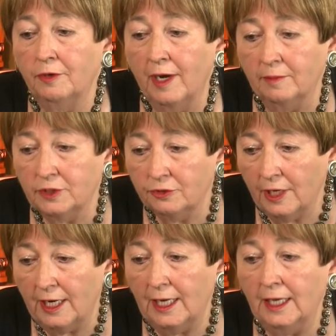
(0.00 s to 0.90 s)

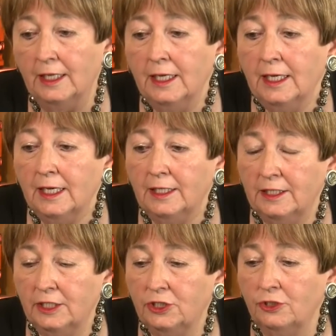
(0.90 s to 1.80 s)
One-on-one tonight
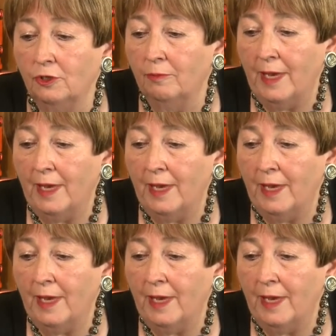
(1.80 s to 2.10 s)
on News